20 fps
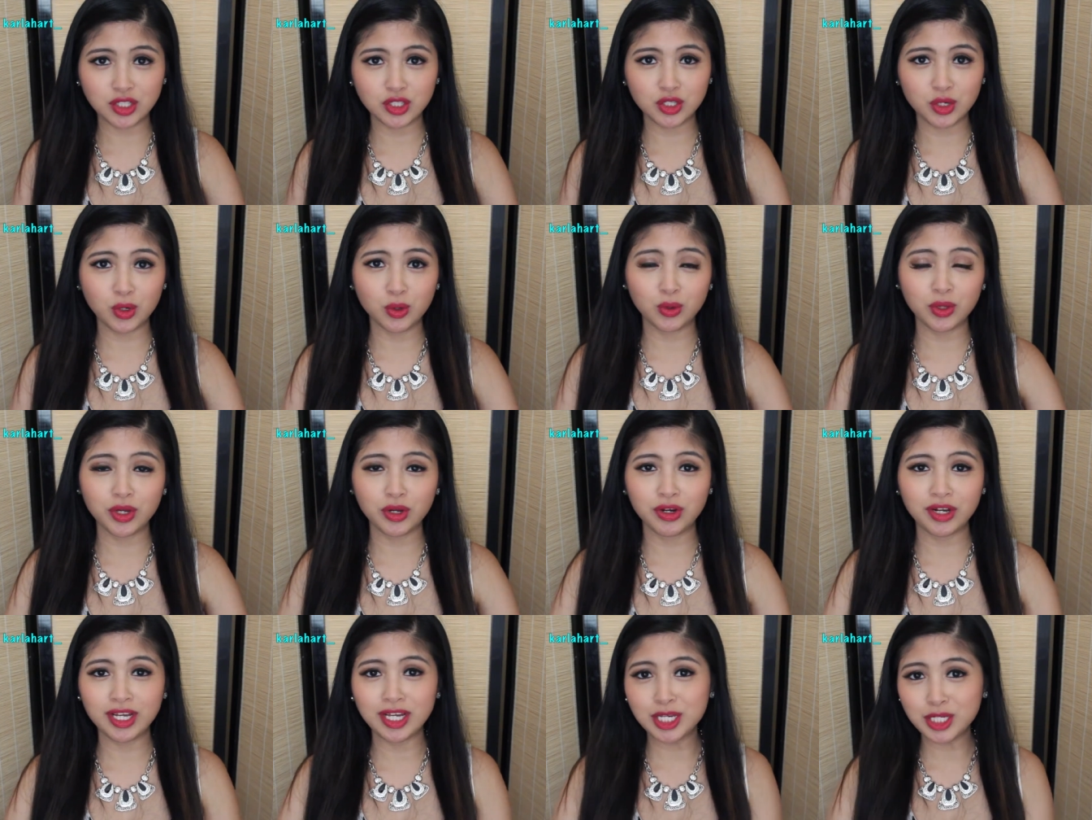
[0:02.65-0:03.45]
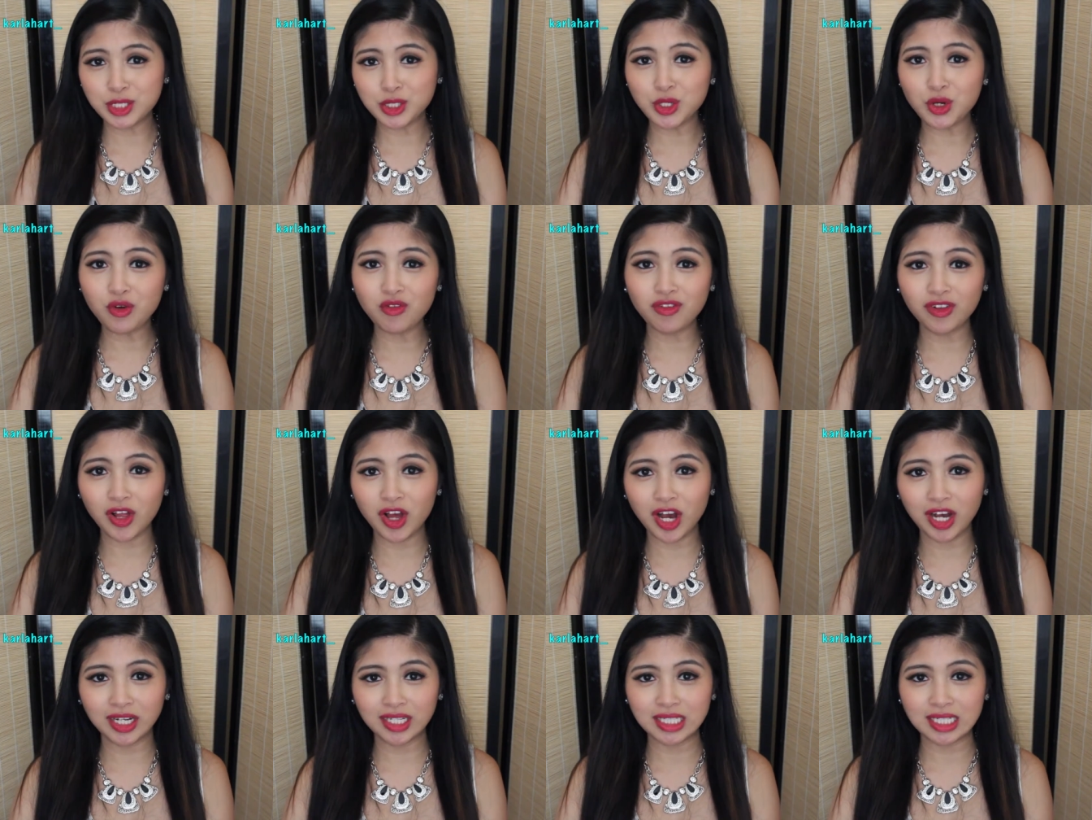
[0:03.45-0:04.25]
So there is no
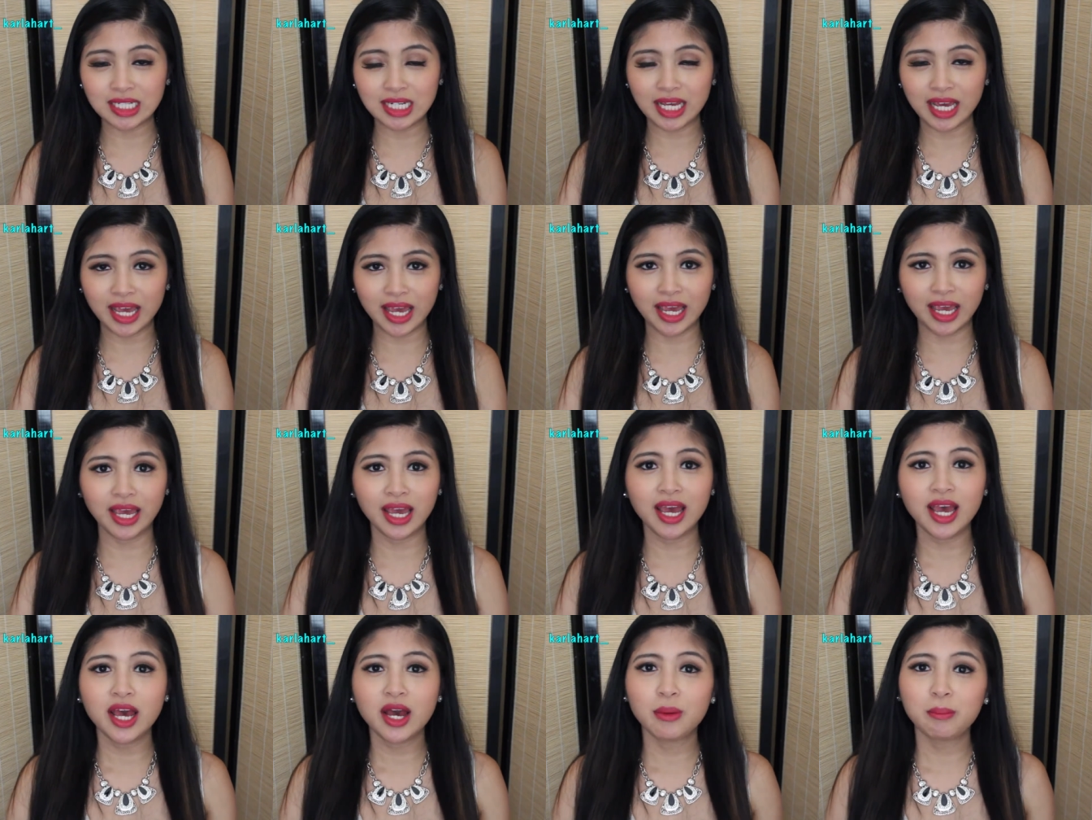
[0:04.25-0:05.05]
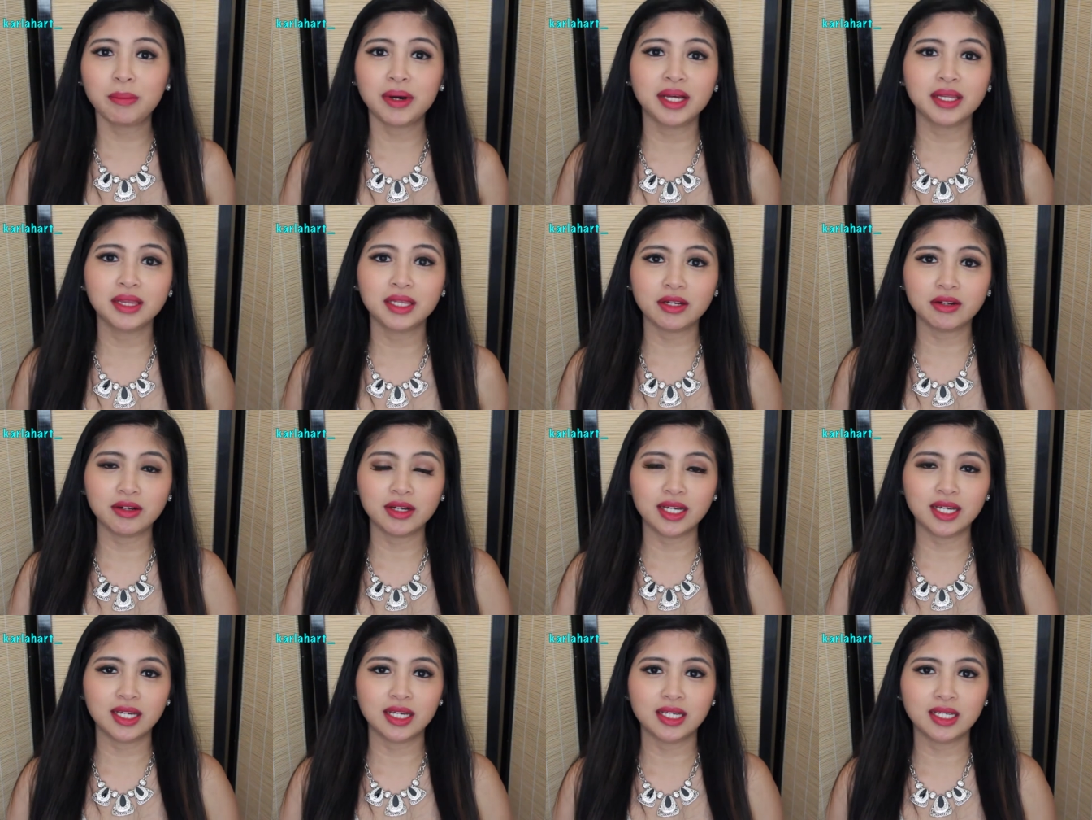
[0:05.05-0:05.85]
vlog today, but there
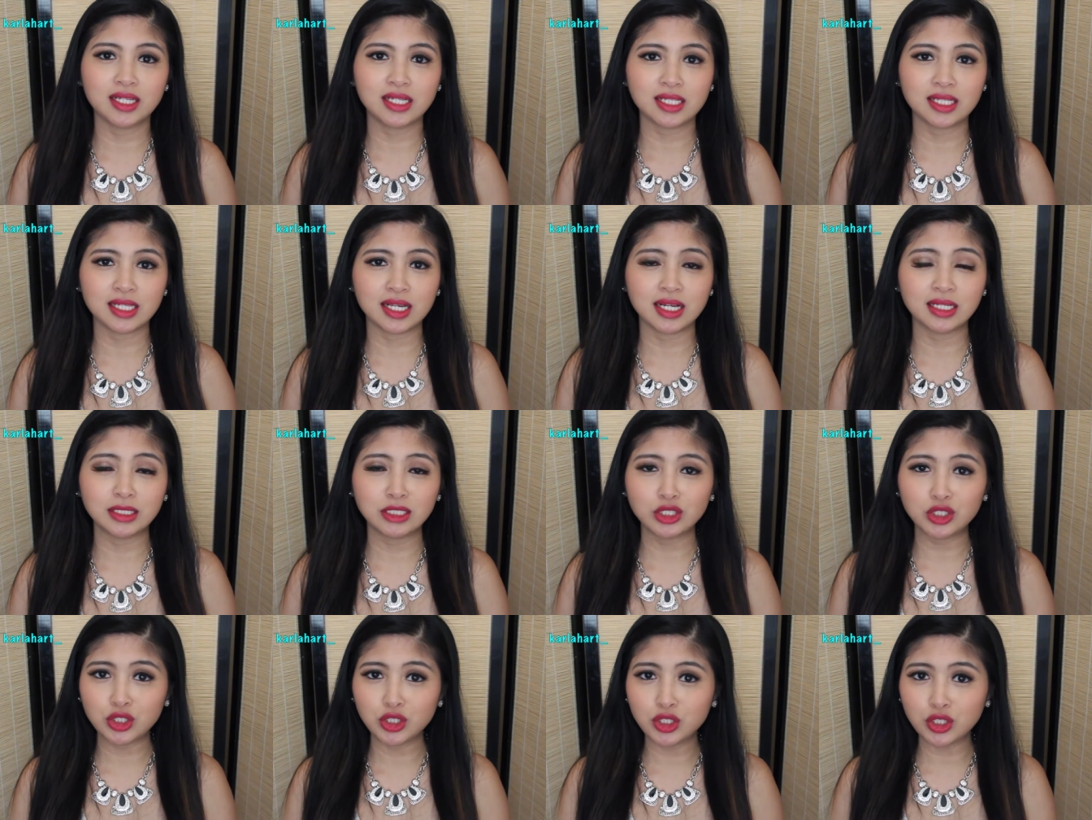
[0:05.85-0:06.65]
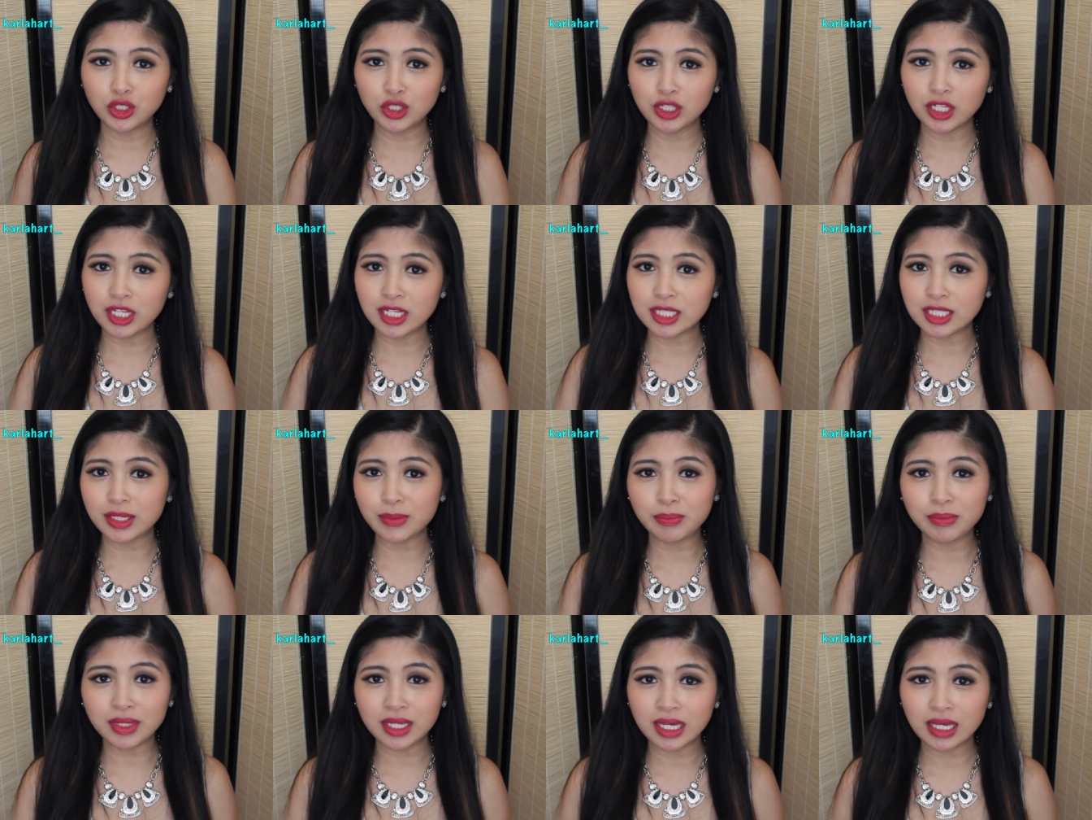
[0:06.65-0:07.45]
is a little
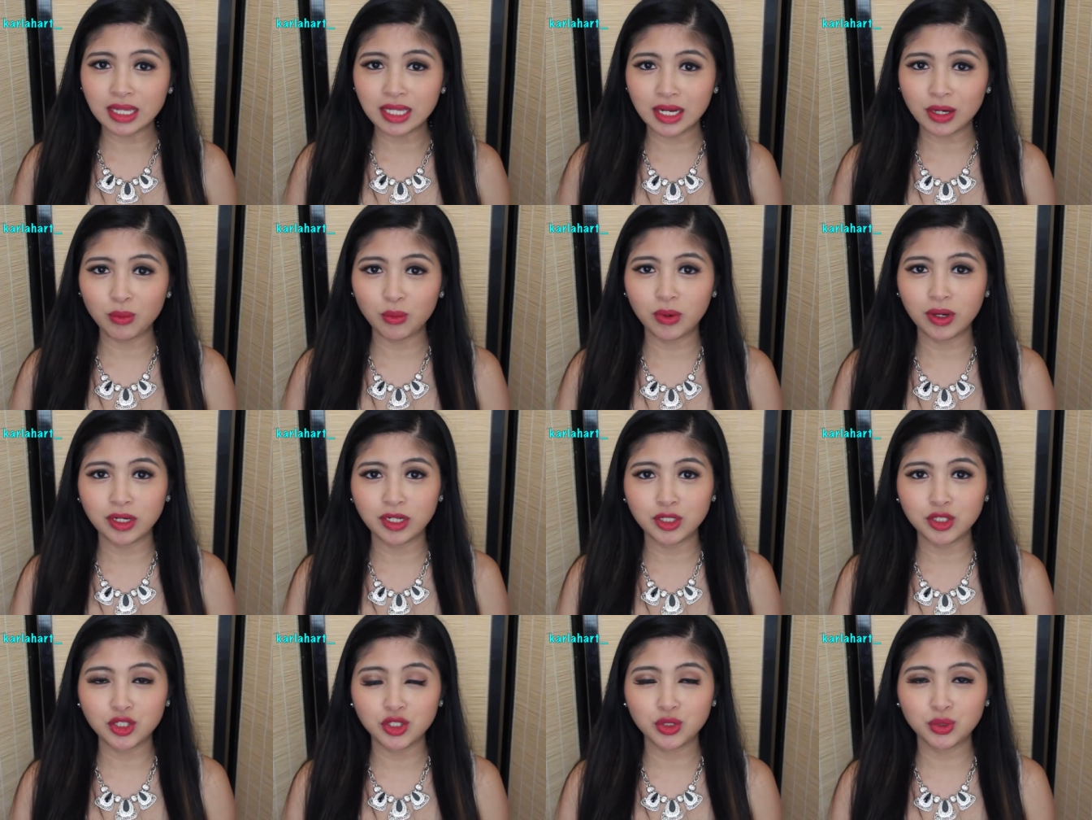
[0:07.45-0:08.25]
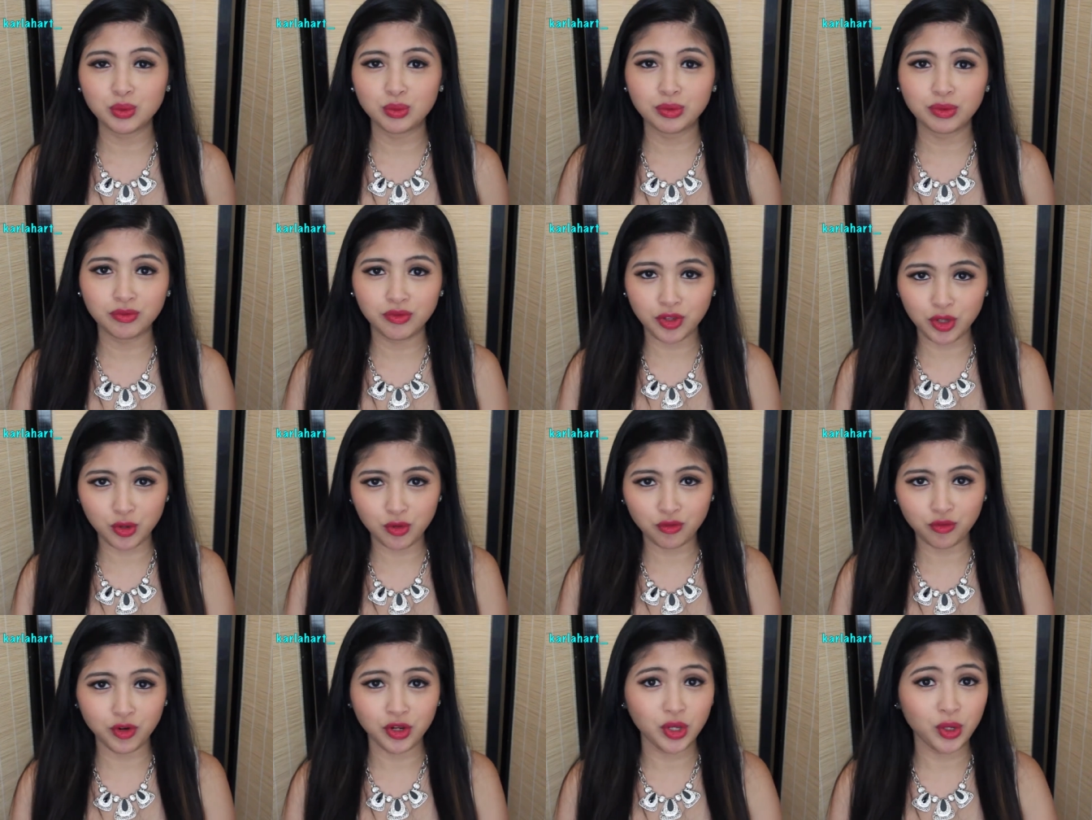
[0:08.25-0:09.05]
something that I wanted to
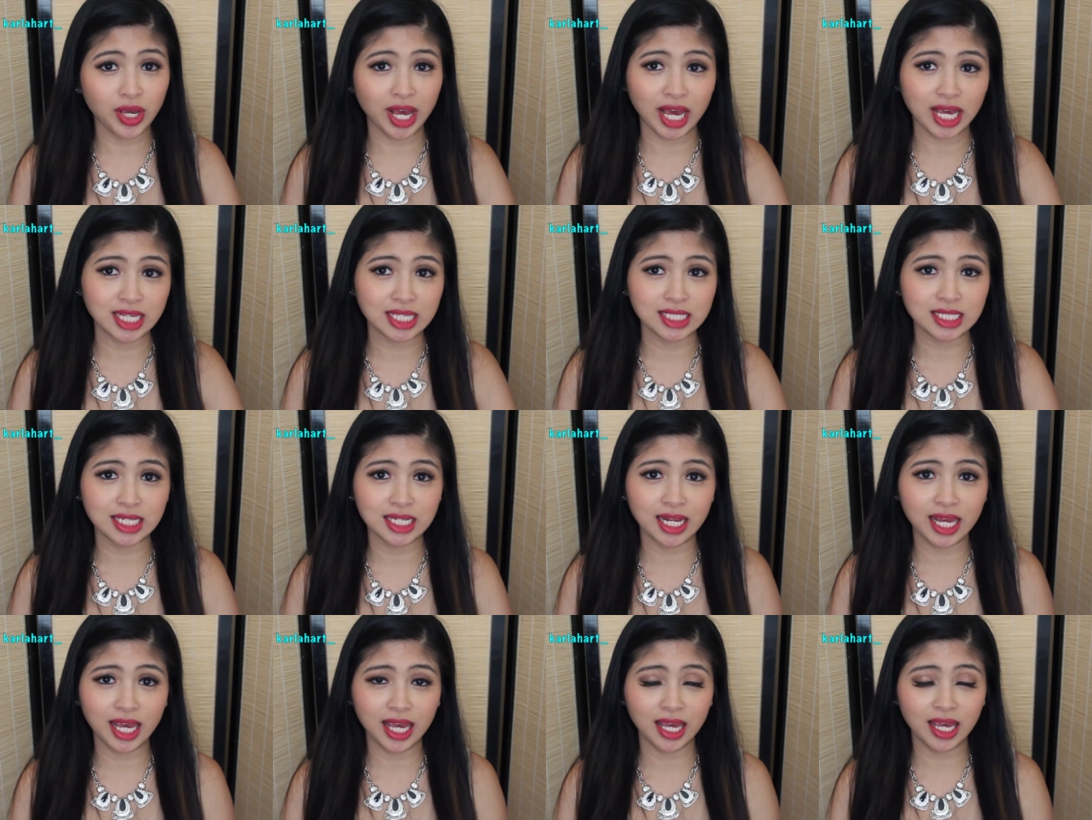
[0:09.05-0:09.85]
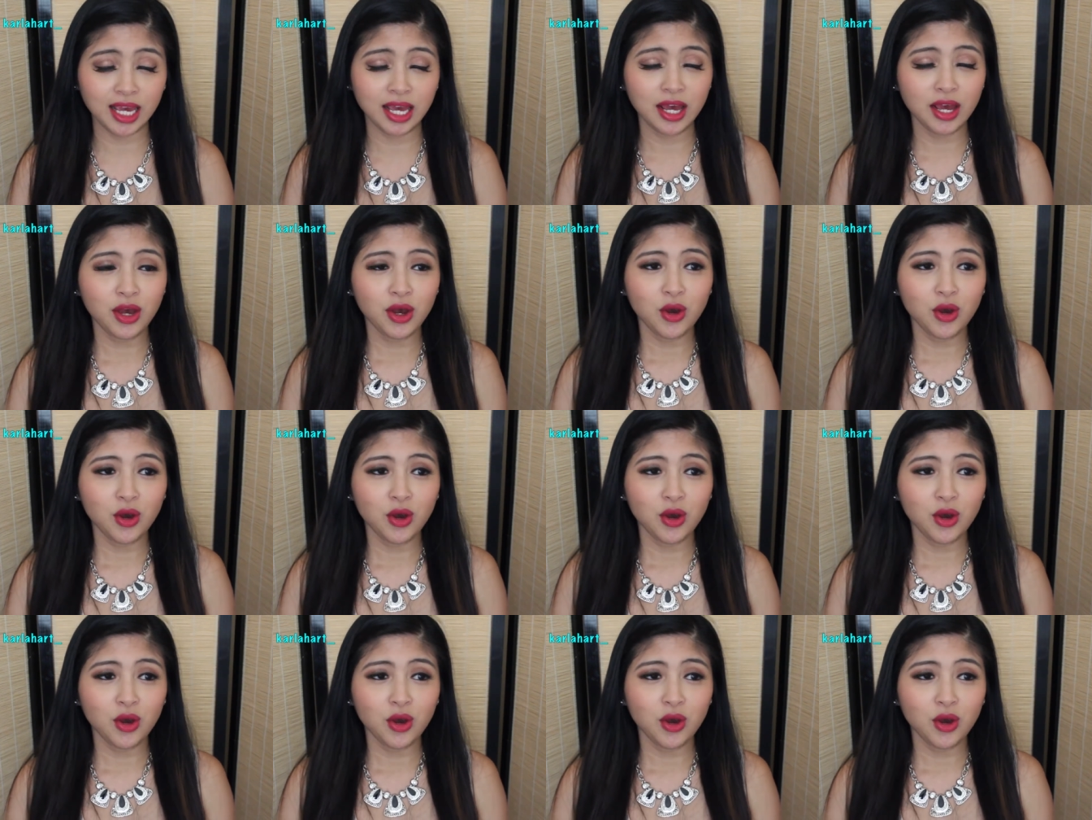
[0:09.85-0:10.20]
review for you guys today,